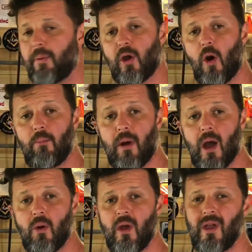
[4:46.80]

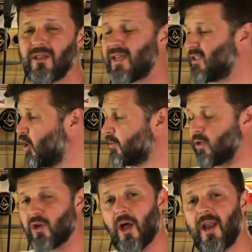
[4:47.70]
combo. Set it up so
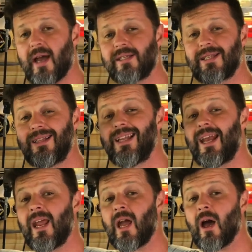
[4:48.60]
it's got a nice
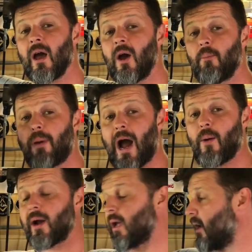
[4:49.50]
linear
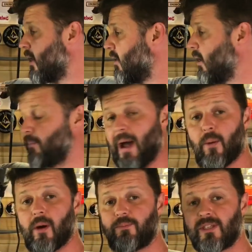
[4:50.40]

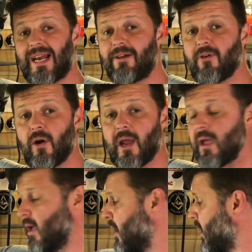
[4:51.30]
power
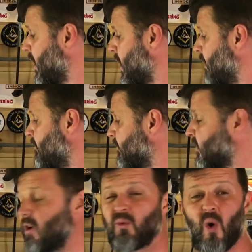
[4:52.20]
delivery.
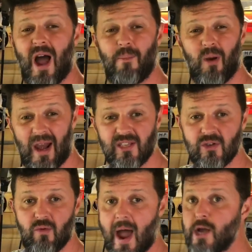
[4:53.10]
So quite a
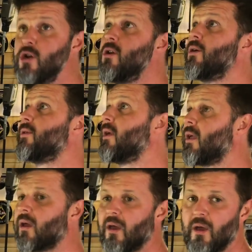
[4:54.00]
pleasant ride,
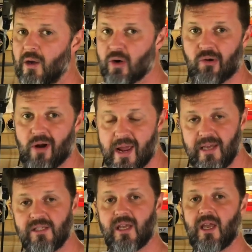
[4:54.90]
nothing
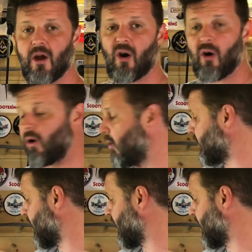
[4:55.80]
crazy or, you